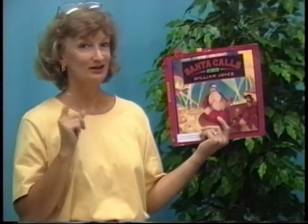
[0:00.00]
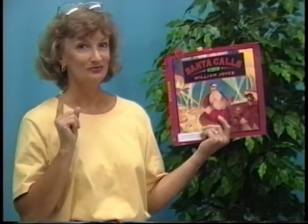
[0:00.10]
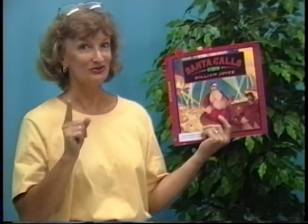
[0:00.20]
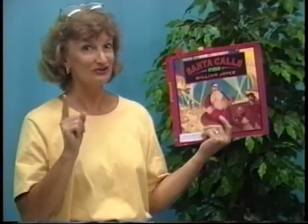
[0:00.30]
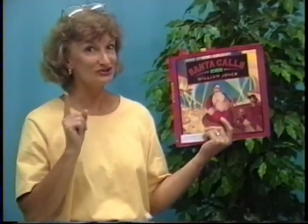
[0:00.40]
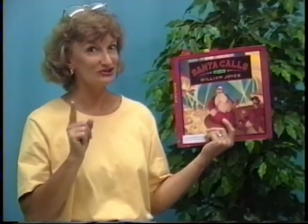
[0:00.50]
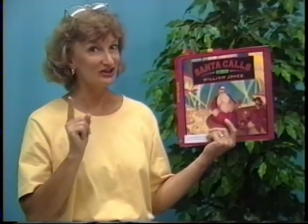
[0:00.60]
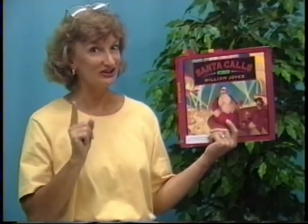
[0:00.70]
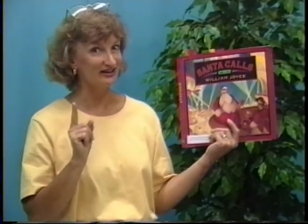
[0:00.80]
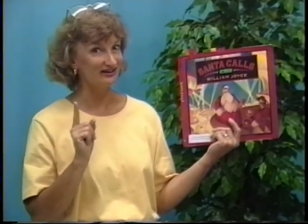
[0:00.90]
But this year,
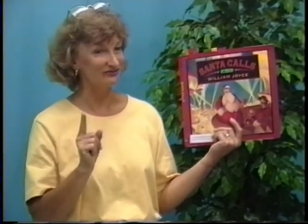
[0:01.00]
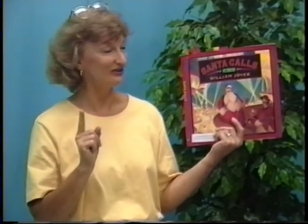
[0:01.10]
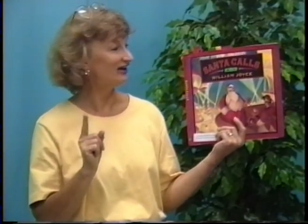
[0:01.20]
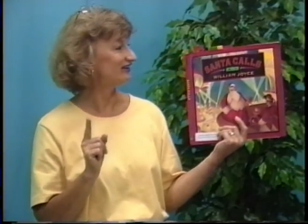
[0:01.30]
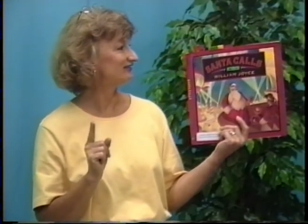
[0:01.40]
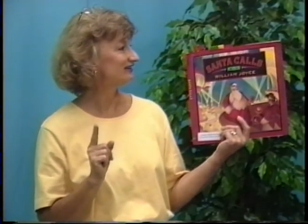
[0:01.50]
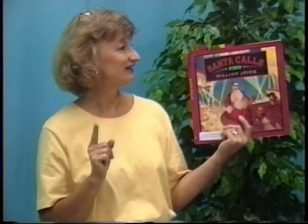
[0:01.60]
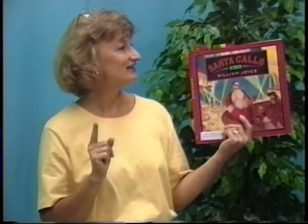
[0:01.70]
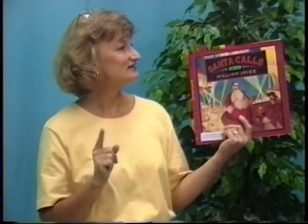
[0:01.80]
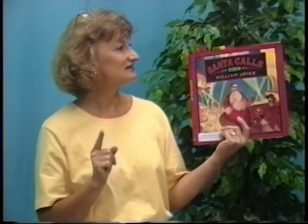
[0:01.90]
I think I've got it.
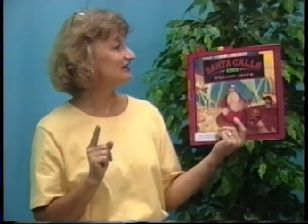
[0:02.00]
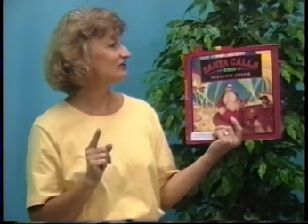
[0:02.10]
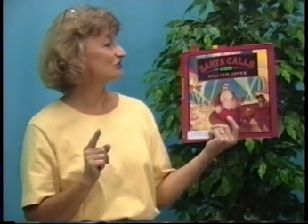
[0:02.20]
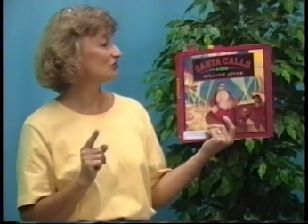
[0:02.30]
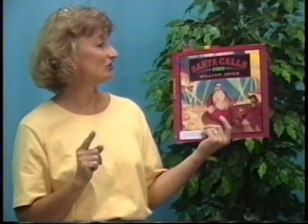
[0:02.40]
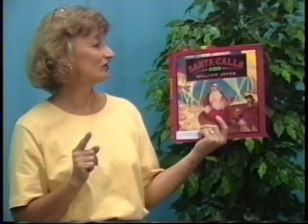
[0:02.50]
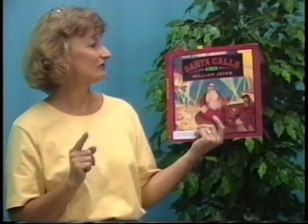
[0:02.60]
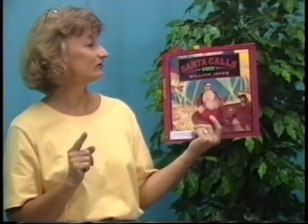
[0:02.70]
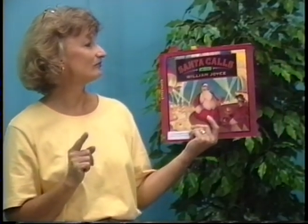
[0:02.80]
Santa Calls